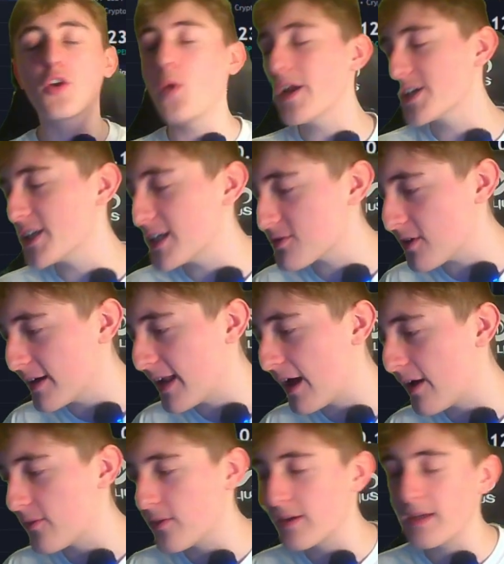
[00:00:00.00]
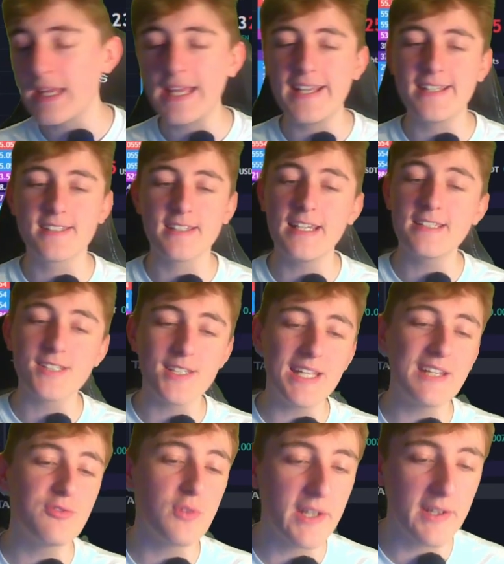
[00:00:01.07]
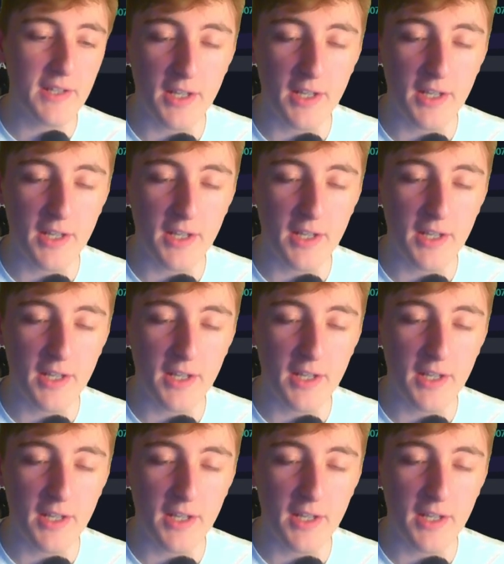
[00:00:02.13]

question is right now, isn't if we're